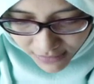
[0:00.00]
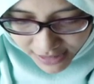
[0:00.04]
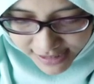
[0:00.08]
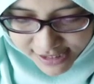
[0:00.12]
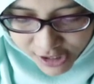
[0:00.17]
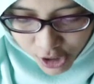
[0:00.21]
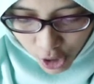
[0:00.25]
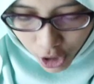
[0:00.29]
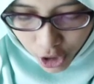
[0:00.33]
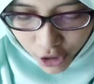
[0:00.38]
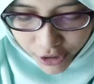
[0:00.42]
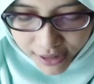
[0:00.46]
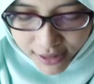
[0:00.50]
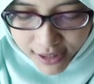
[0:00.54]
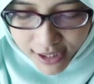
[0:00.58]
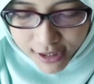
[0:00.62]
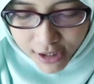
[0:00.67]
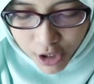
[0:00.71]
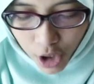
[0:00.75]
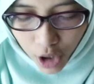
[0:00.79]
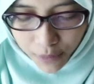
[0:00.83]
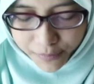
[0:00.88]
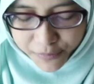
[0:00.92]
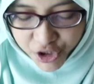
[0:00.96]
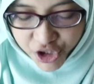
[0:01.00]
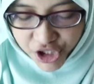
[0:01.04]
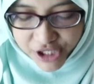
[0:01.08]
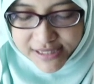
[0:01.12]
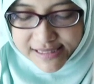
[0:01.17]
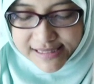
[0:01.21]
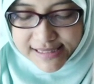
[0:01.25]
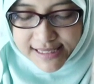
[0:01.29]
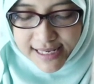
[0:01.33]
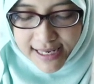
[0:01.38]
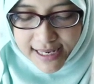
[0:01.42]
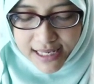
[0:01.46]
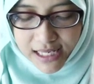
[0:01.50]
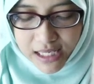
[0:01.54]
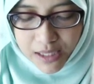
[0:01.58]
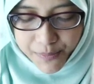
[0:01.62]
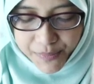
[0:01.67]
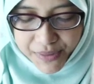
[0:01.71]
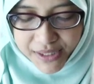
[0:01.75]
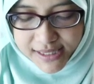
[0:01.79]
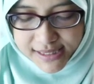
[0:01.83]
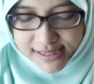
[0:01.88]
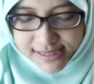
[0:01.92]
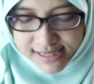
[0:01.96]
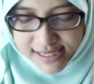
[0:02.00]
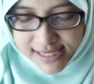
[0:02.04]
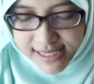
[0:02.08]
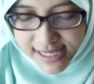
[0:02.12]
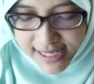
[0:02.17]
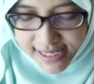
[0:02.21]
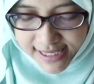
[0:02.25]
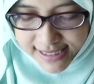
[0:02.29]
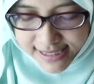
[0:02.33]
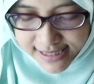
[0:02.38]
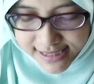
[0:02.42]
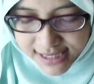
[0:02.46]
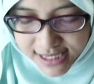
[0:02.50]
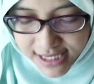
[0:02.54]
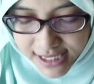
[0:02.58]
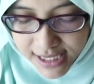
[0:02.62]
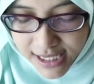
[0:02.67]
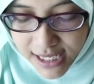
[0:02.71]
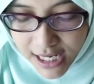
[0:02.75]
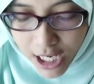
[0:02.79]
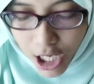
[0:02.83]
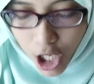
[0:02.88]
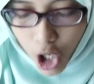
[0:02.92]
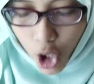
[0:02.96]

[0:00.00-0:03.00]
So looking at the options A, B, C, and D,